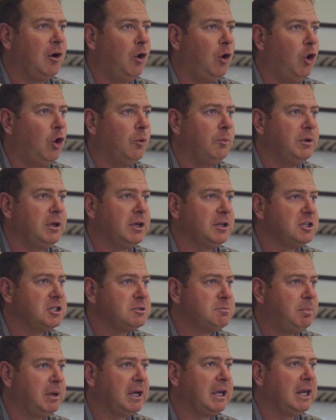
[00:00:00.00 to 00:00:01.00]
at home. You
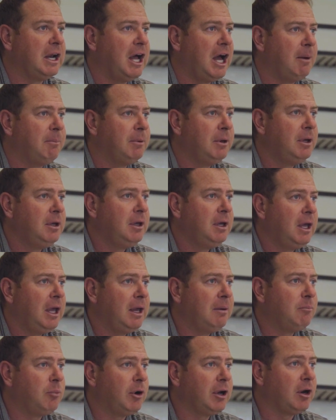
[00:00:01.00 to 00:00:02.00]
can just pick it up
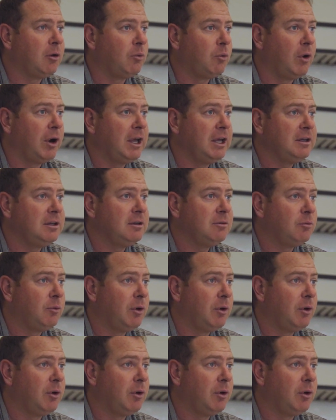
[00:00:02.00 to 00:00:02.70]
and bring it right